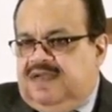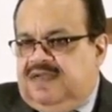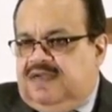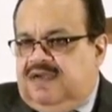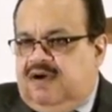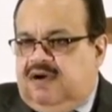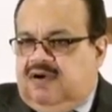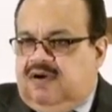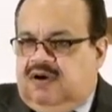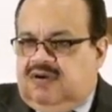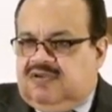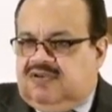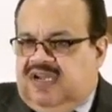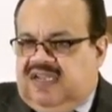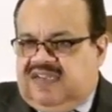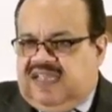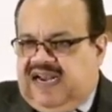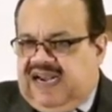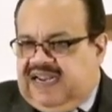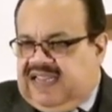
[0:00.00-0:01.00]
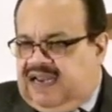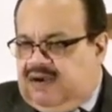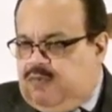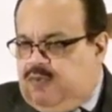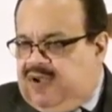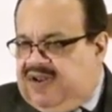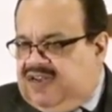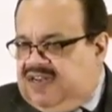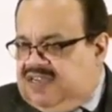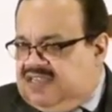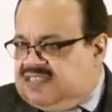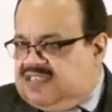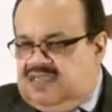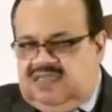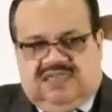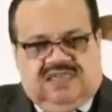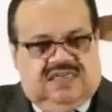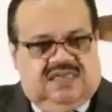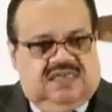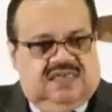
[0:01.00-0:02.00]
Uh, uh, can I get a witness?
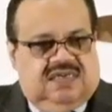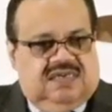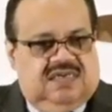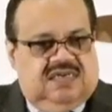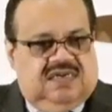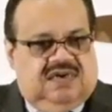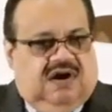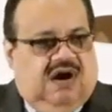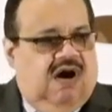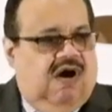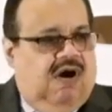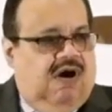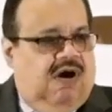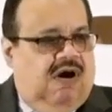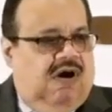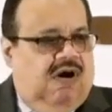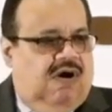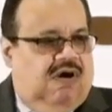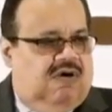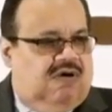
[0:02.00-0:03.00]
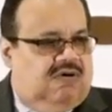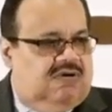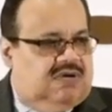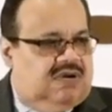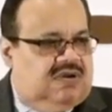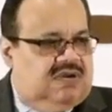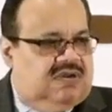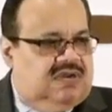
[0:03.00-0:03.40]
Oh,